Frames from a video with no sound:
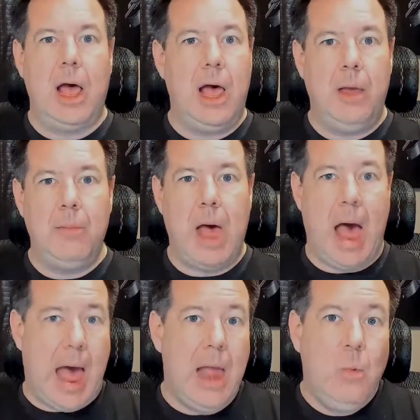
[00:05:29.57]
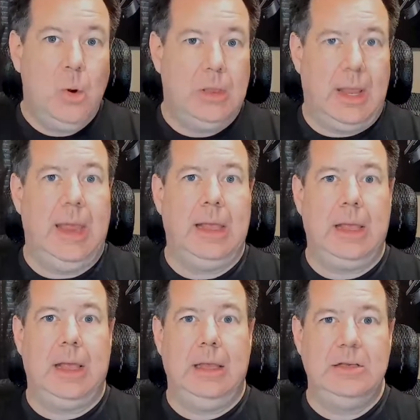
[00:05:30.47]
I would
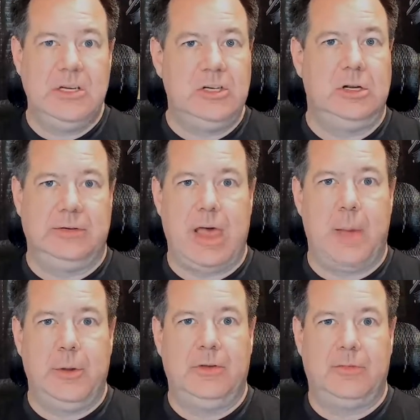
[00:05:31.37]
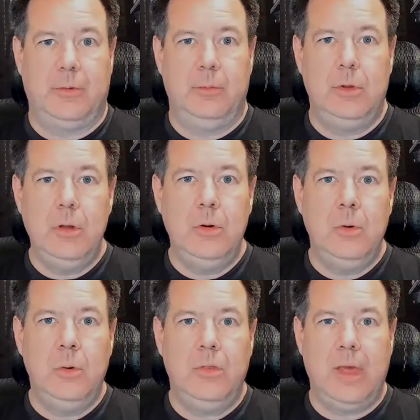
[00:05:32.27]
like additional topics from
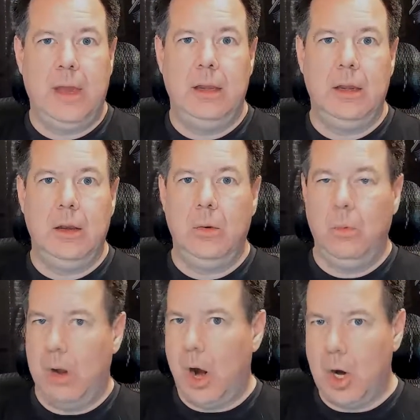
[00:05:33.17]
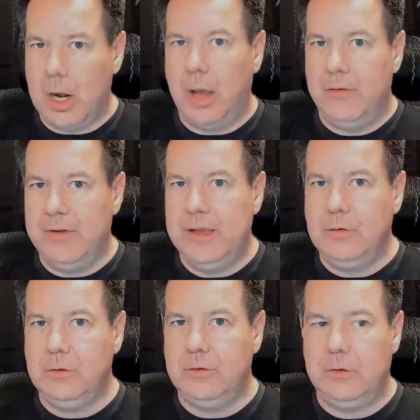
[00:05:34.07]
you that are of
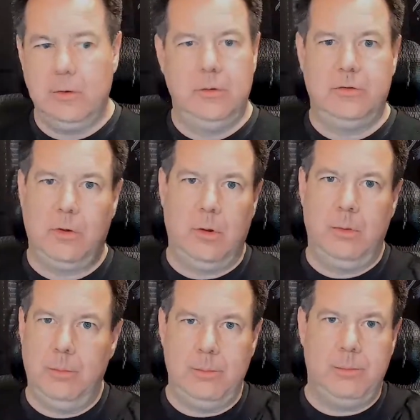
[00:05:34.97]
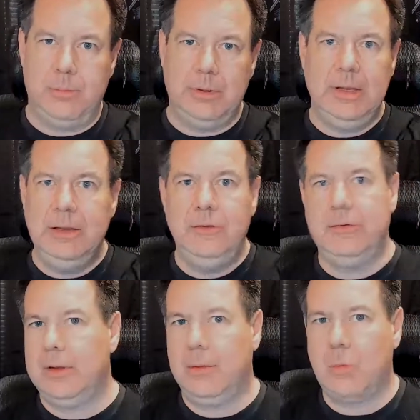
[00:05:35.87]
interest to you, so
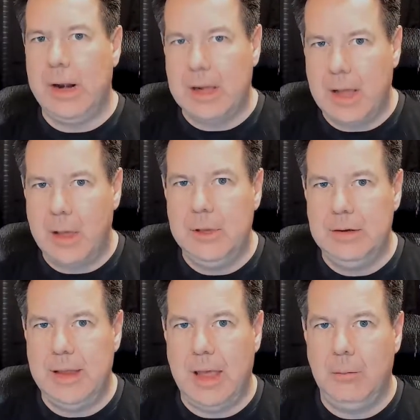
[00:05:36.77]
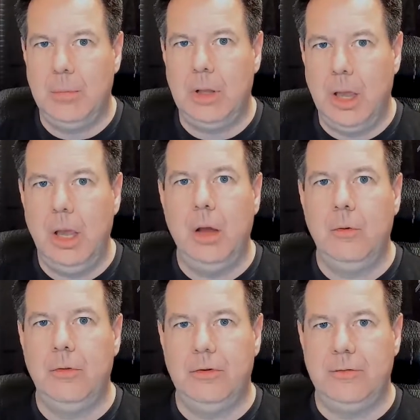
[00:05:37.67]
please write a comment down
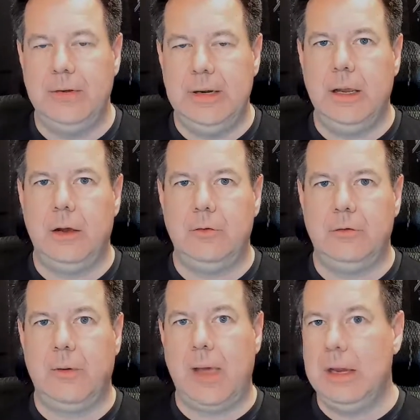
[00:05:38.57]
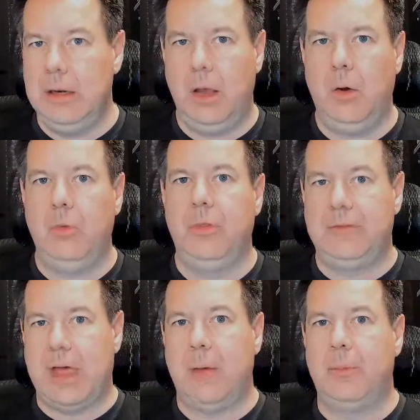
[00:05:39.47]
below this video so I know the
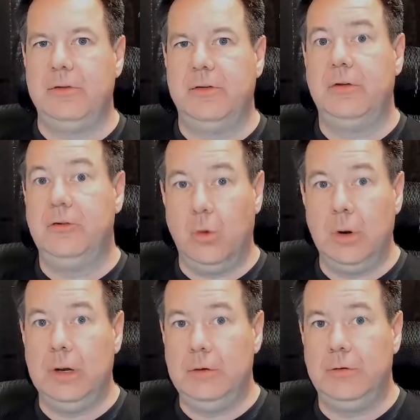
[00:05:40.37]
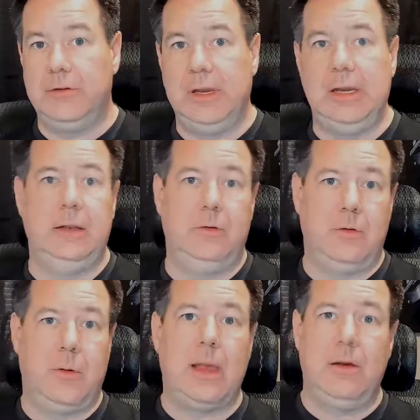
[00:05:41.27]
topics that you're interested in
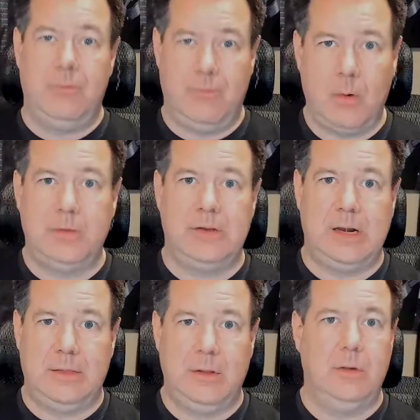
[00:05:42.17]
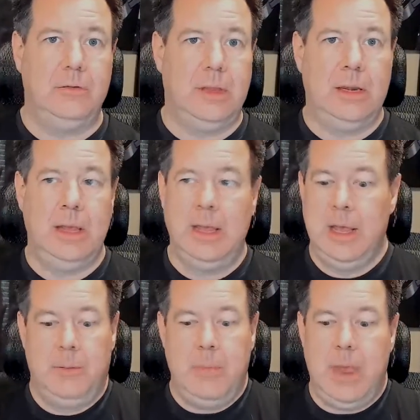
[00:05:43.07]
so I can focus in on those. And
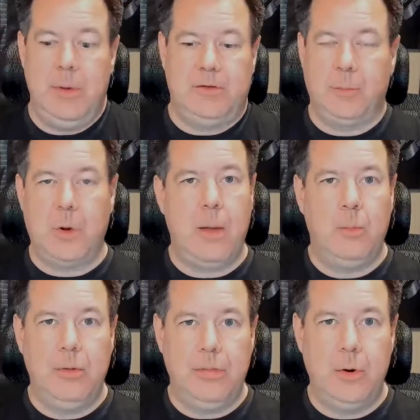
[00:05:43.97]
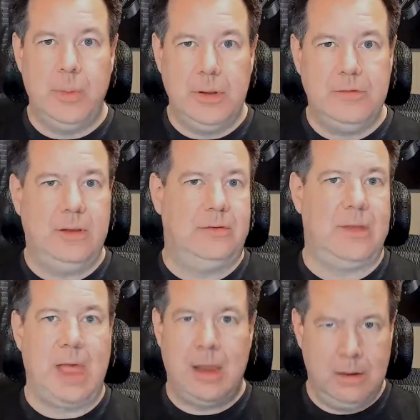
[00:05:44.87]
maybe it's a problem with your
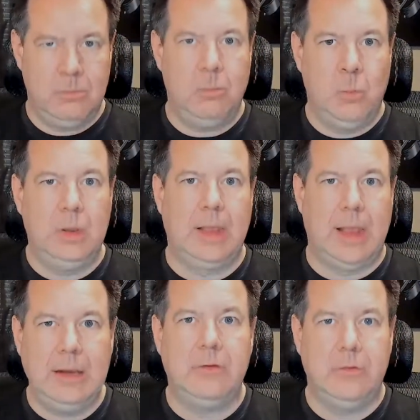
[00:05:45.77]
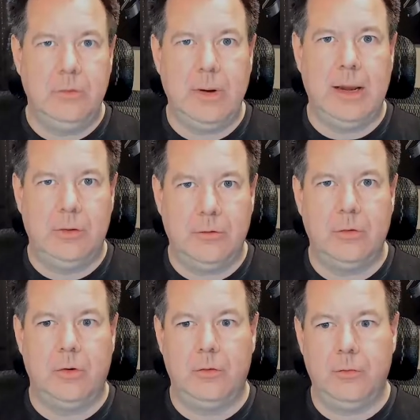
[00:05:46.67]
business. I would like to
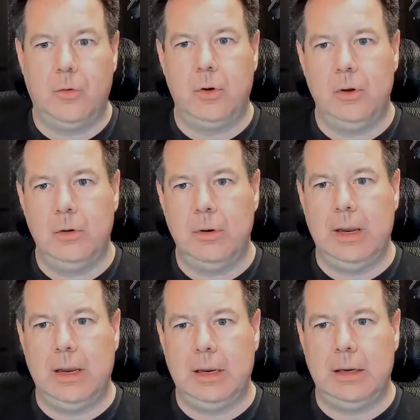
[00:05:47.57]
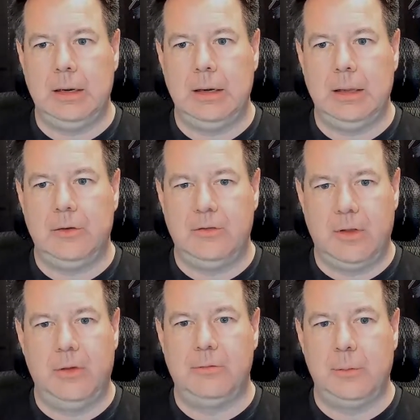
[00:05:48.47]
answer those for you and
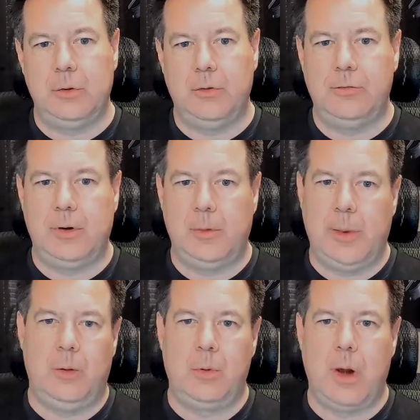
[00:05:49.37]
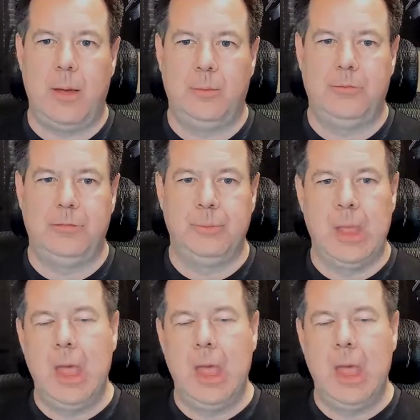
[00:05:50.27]
solve some of those fundamental problems.